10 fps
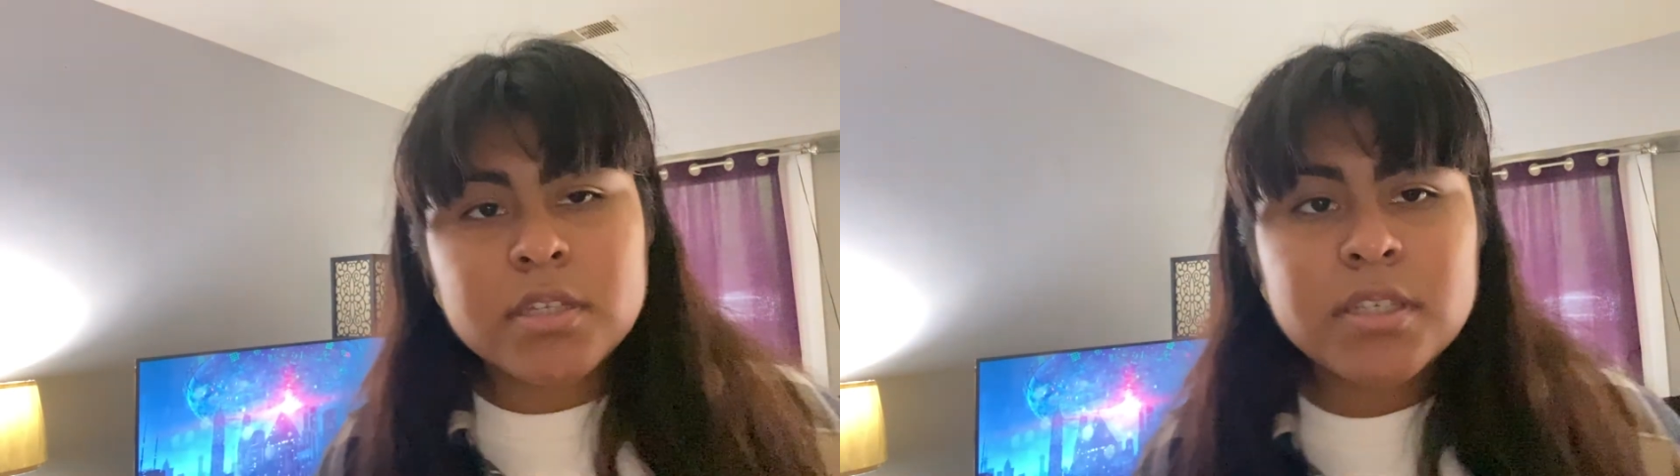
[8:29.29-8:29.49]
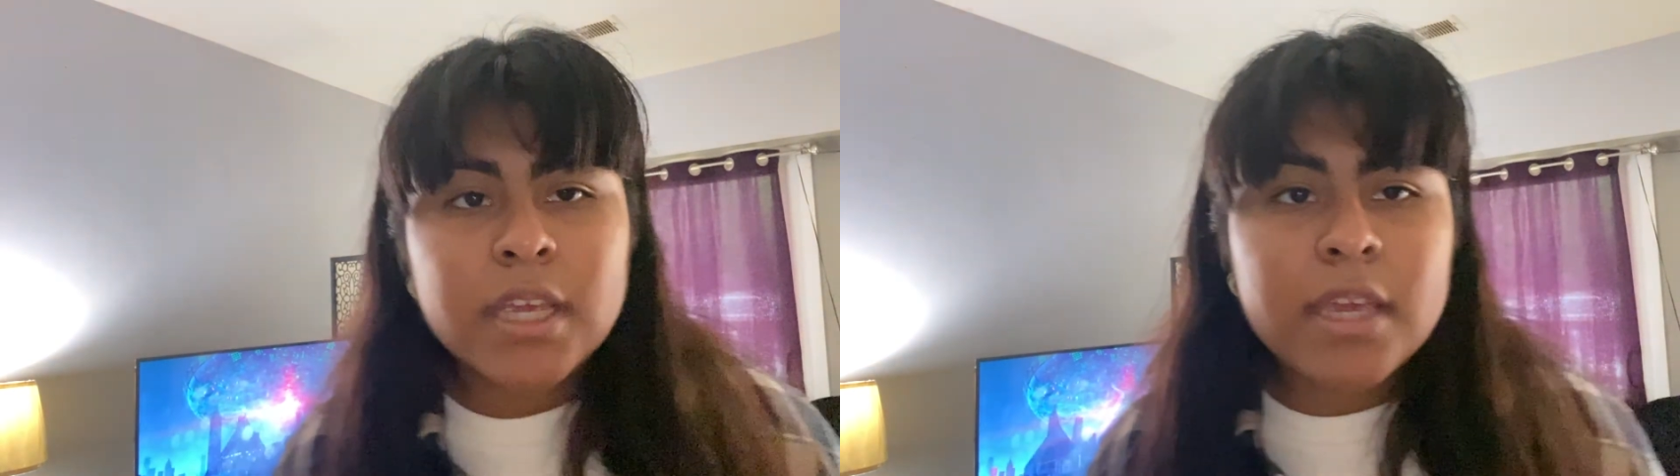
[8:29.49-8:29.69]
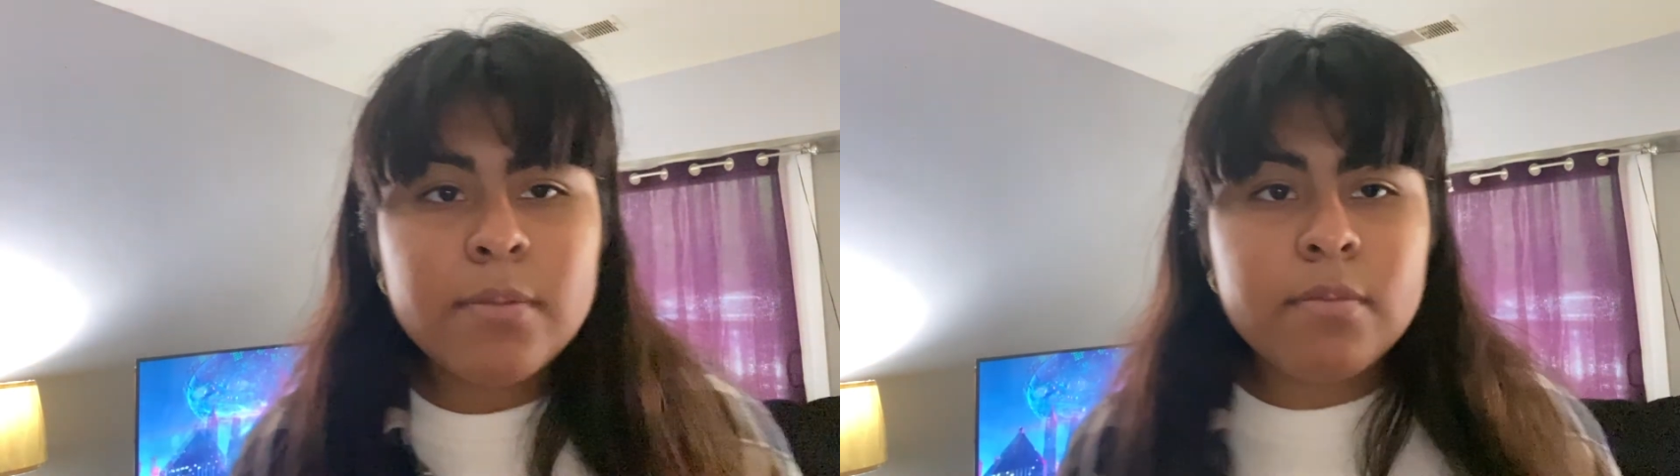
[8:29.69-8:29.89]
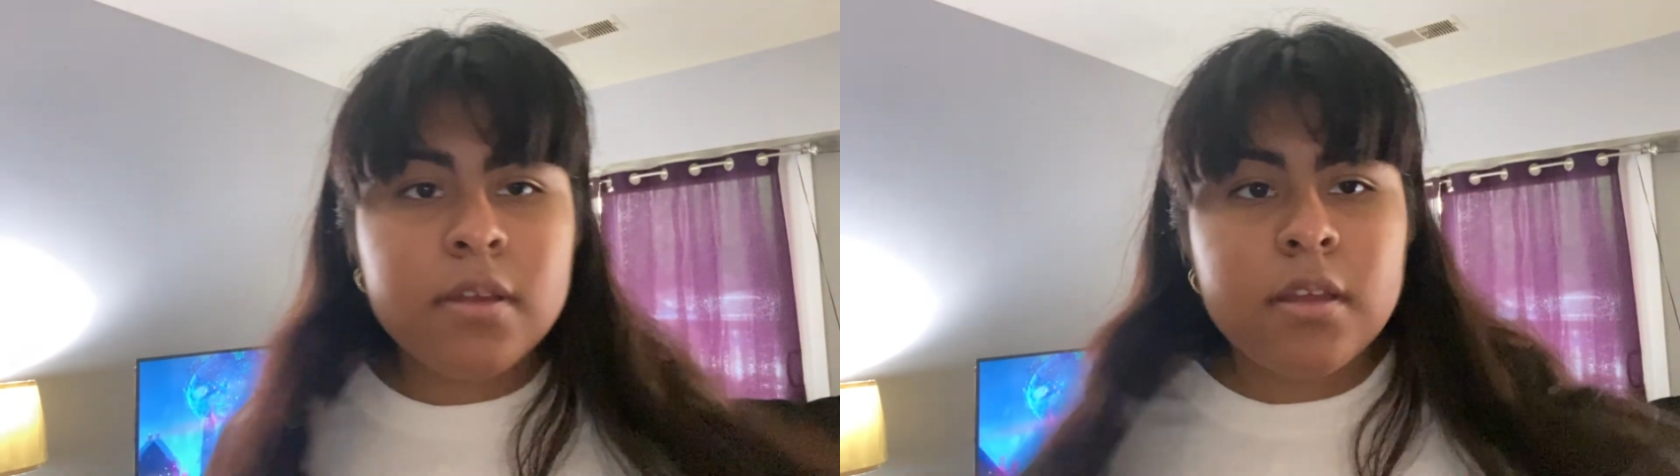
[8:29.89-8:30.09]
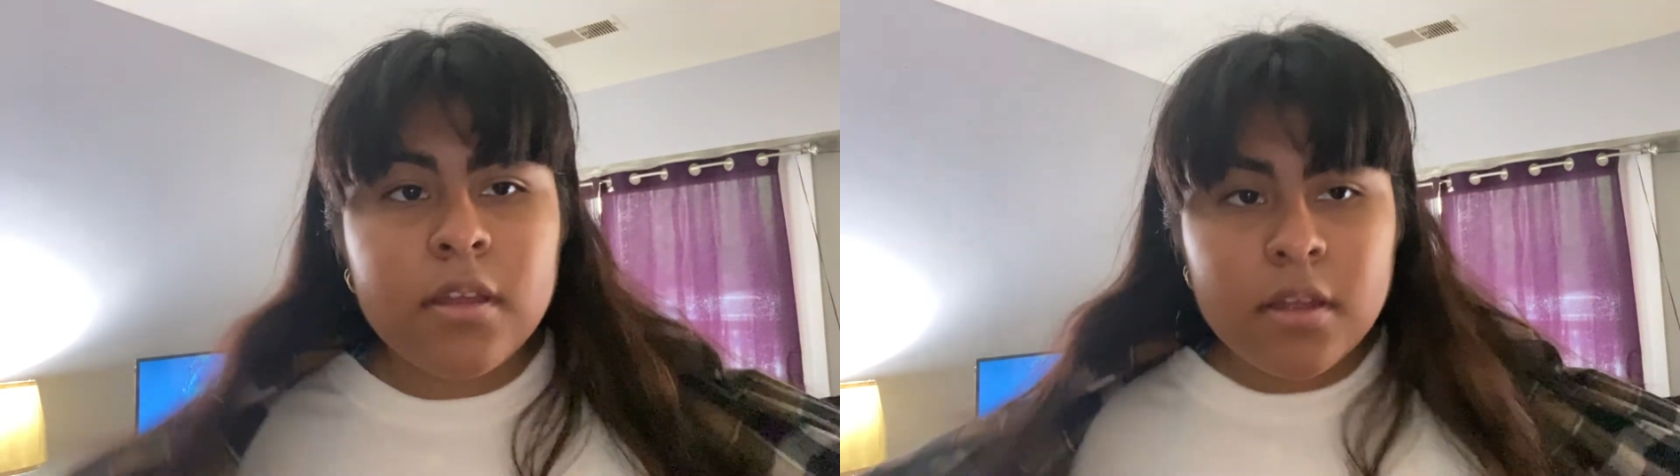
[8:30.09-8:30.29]
same,
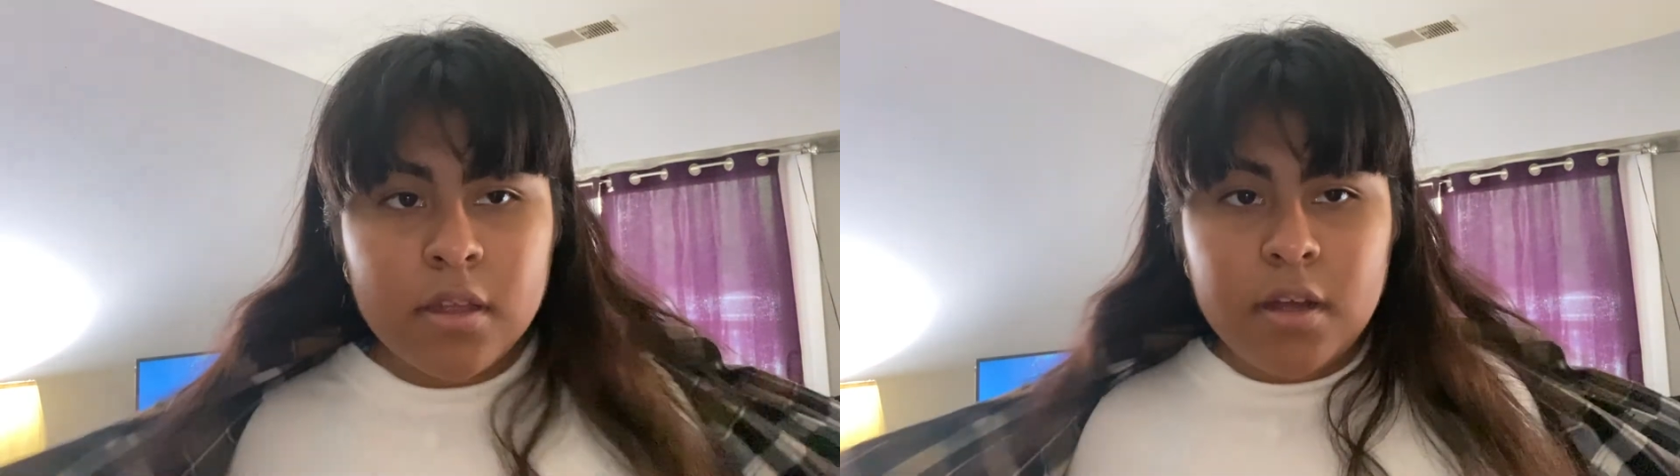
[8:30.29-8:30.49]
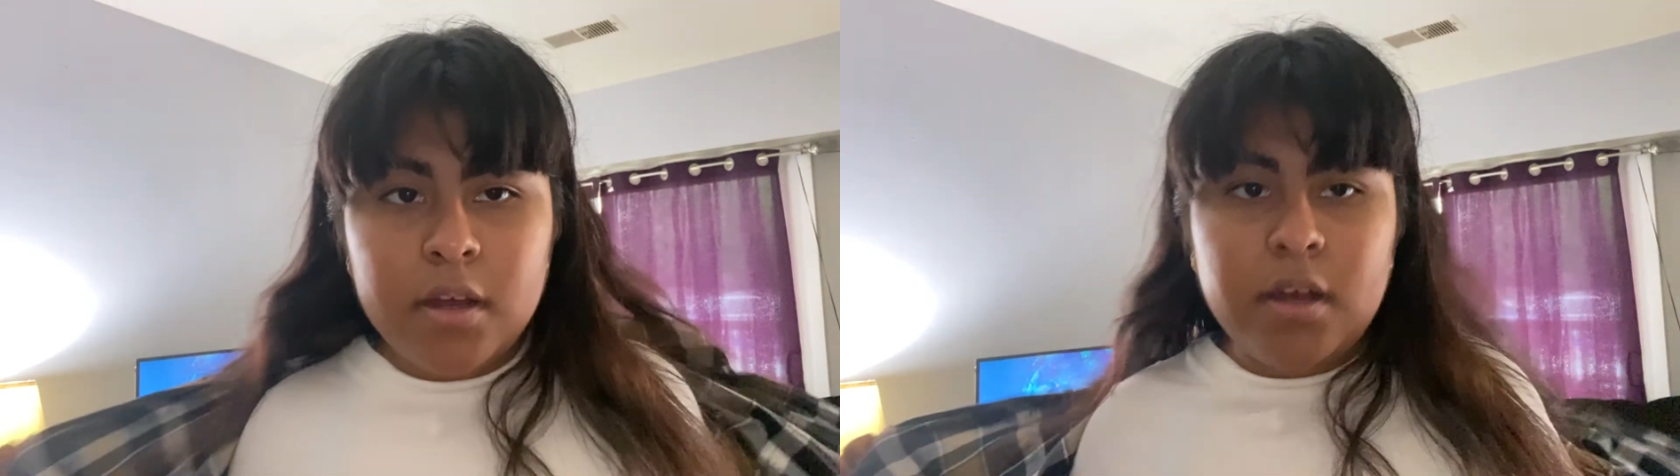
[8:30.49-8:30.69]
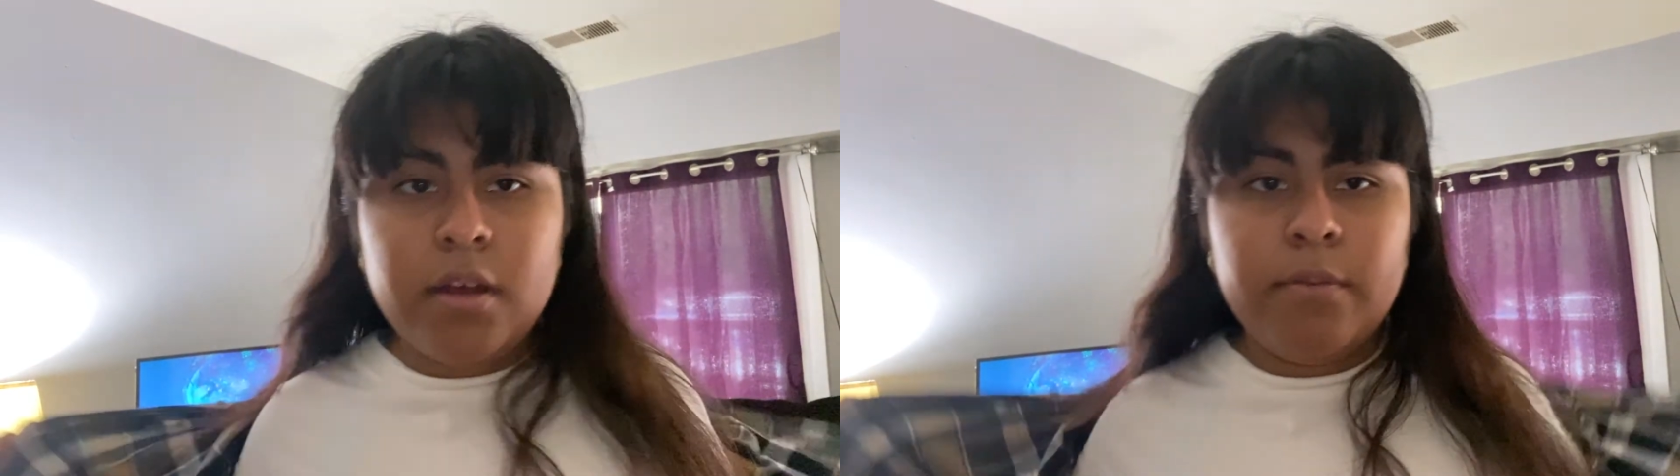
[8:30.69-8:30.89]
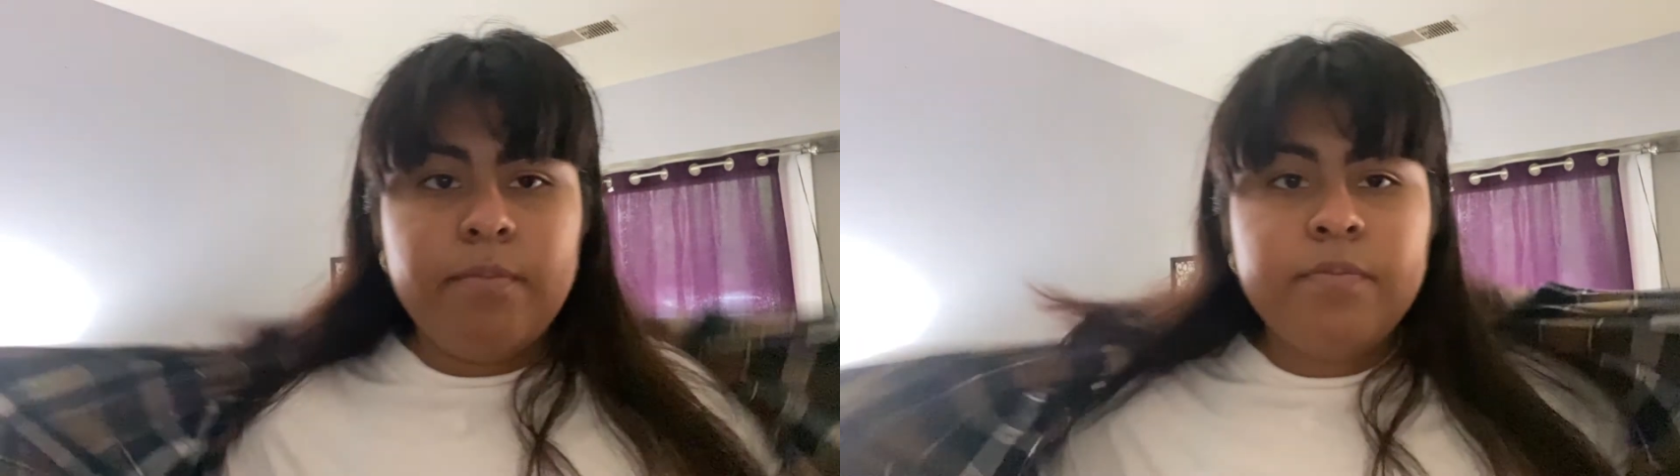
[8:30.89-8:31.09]
That's